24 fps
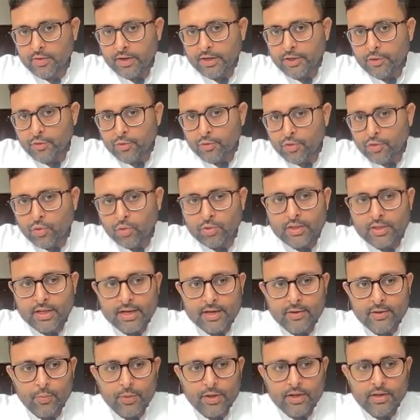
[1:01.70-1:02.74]
Well, you know
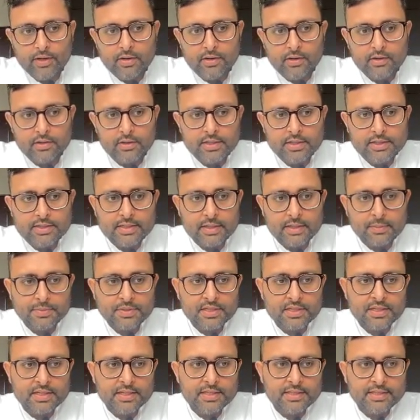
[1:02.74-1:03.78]
that when the
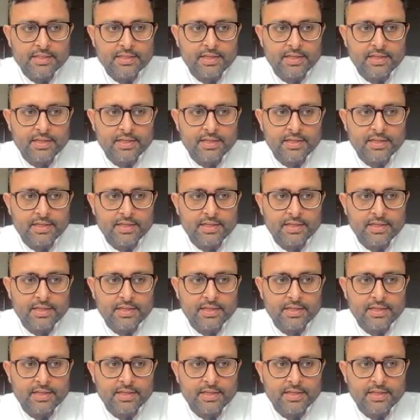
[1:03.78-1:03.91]
subsidy